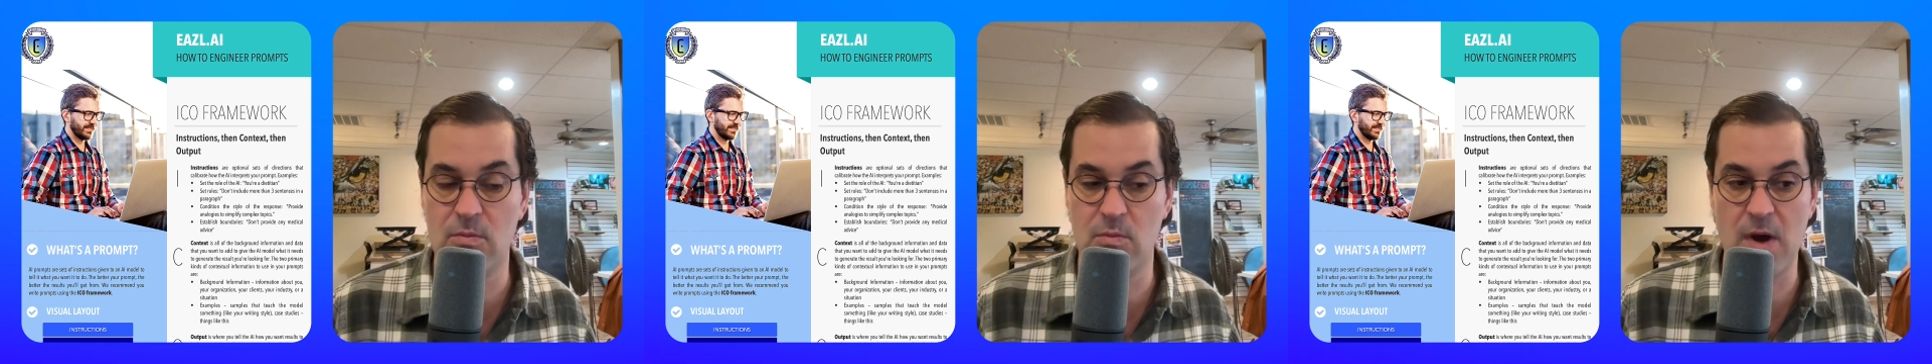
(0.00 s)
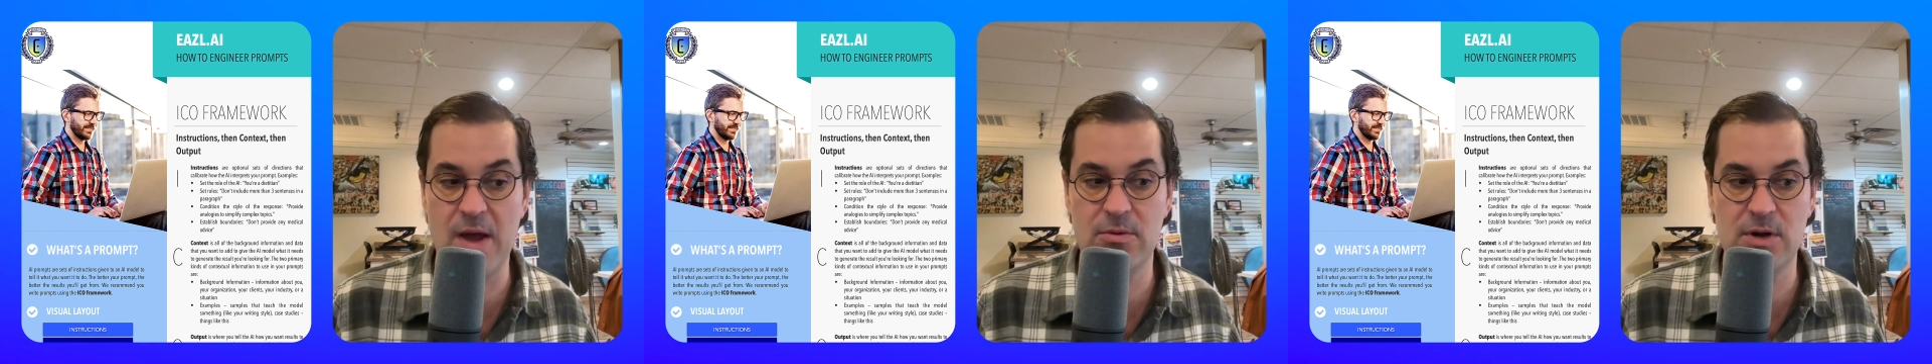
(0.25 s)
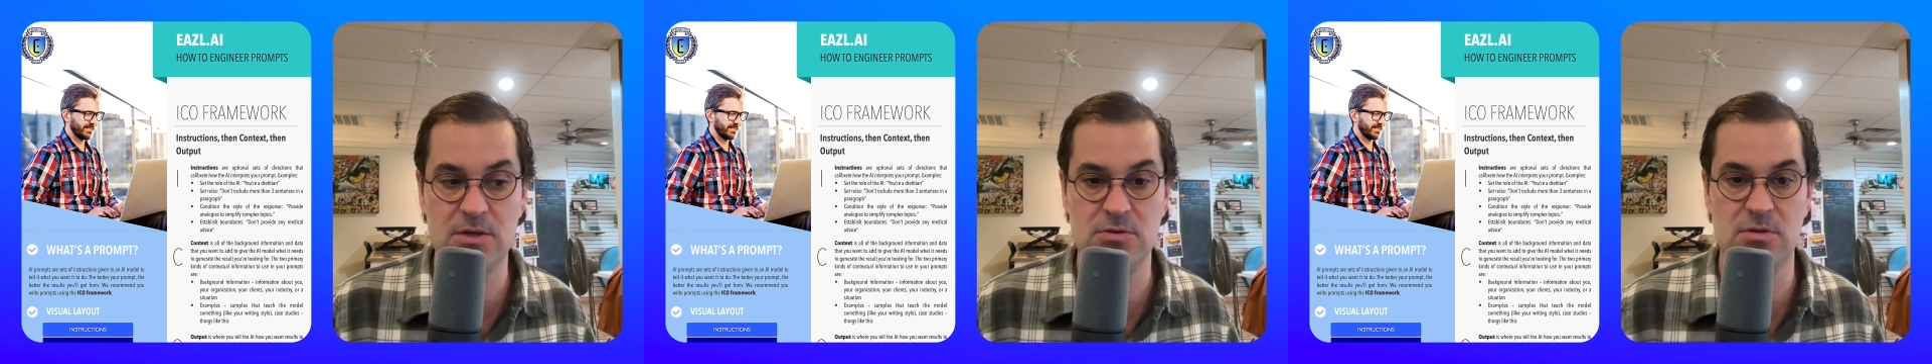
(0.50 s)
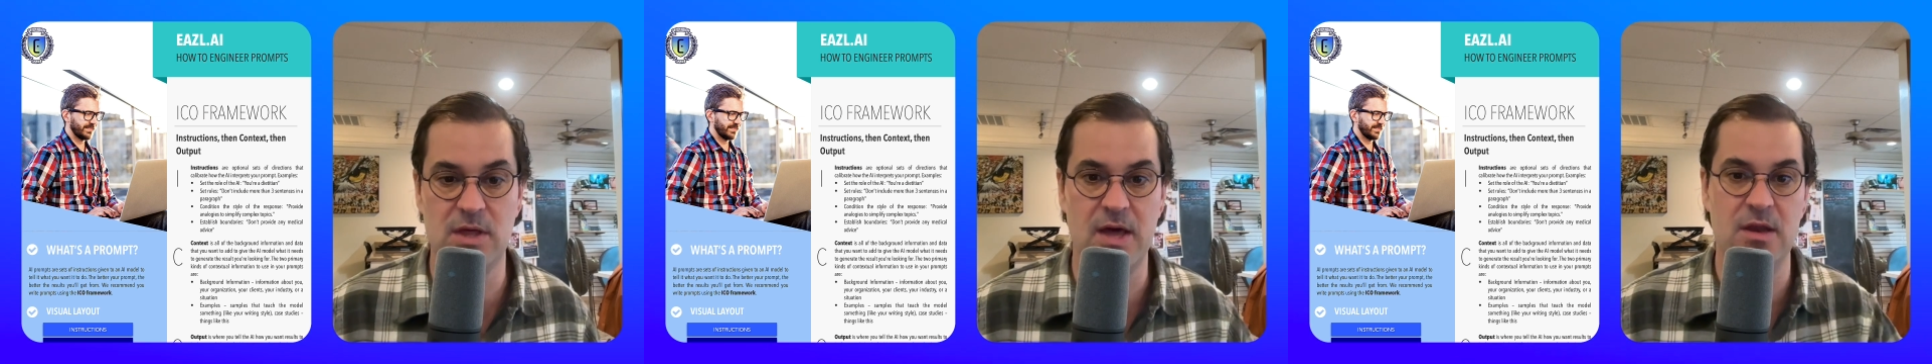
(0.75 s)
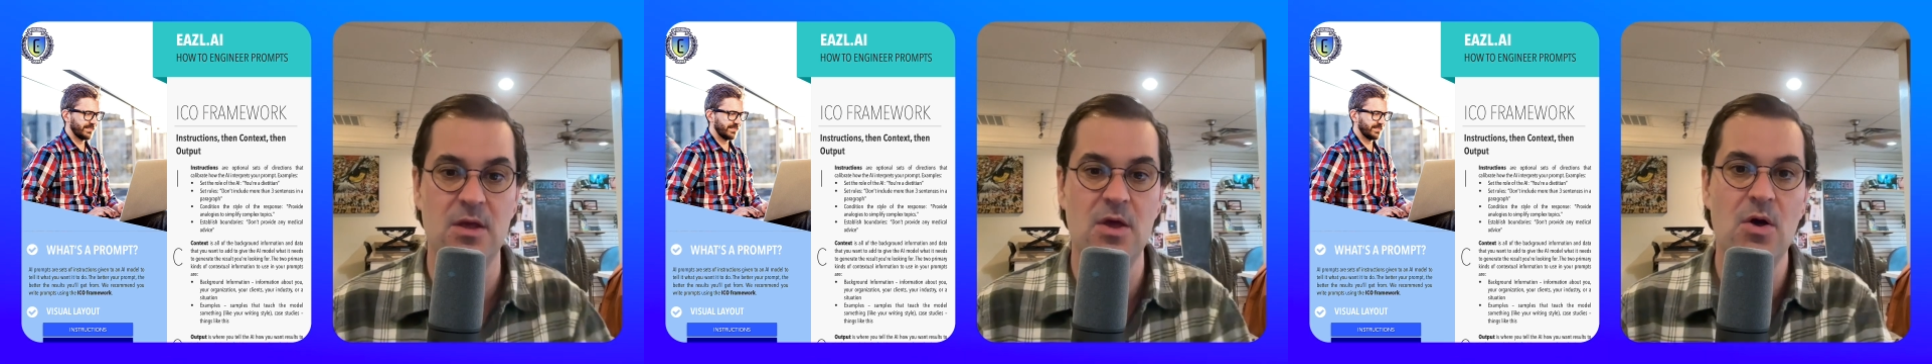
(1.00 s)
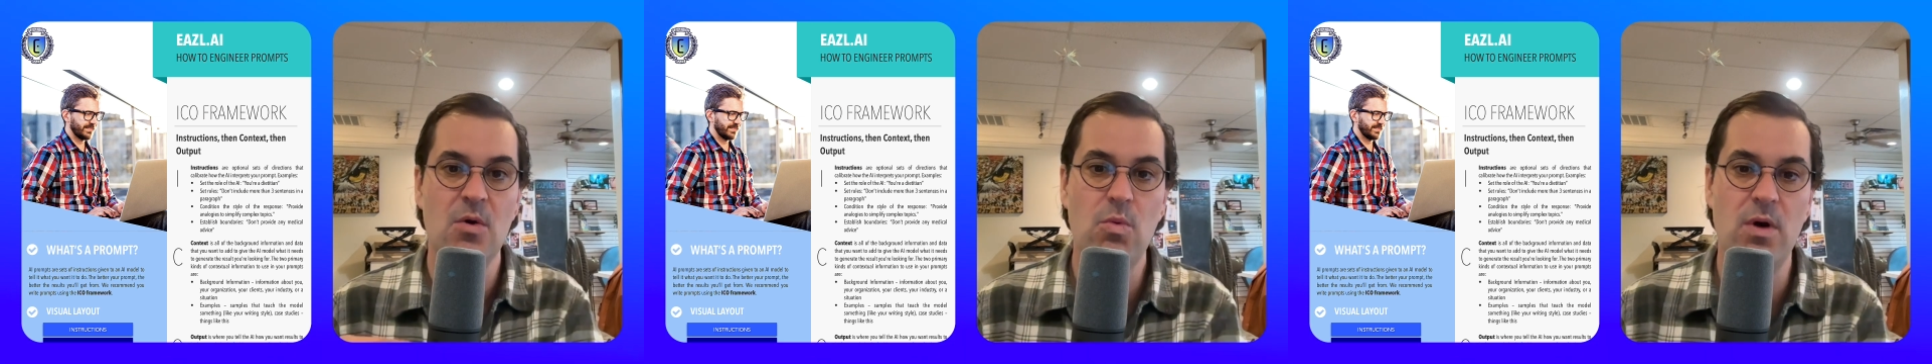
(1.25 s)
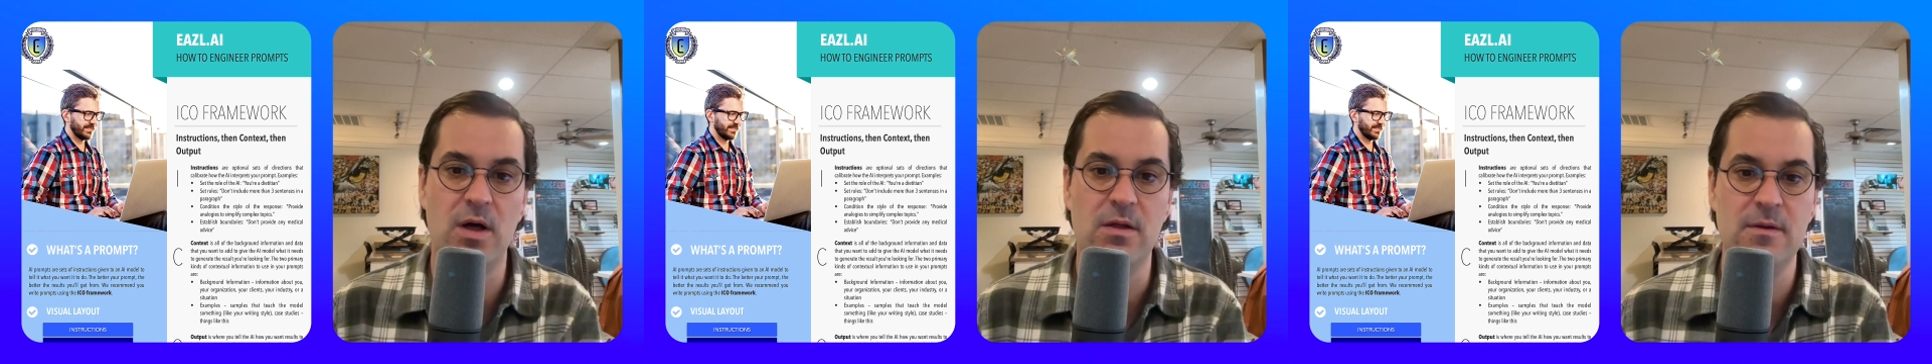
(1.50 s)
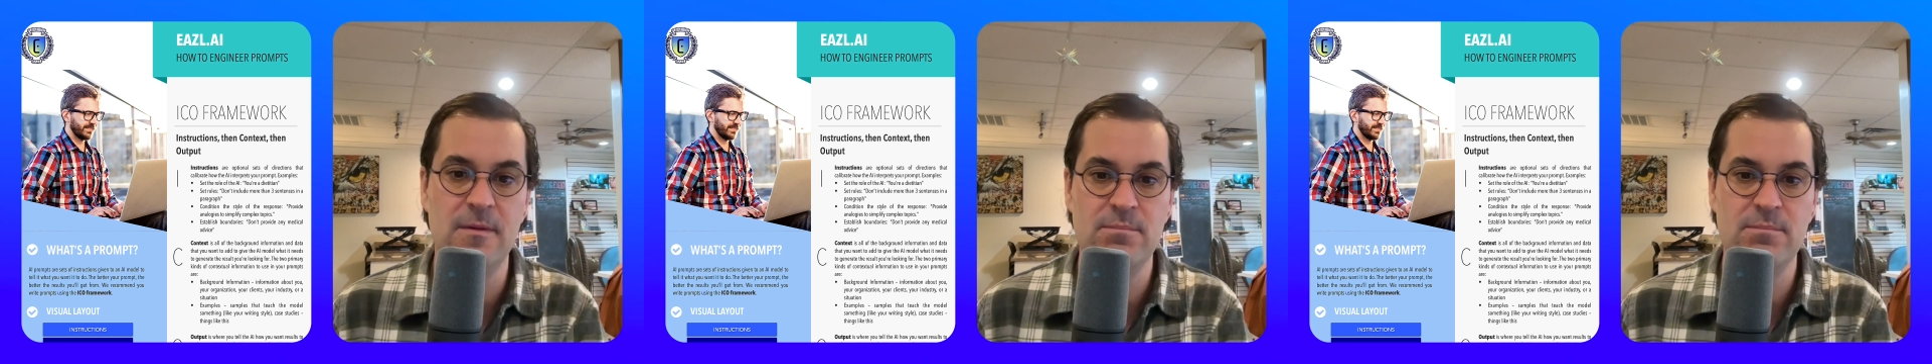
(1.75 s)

why would I do that? Well,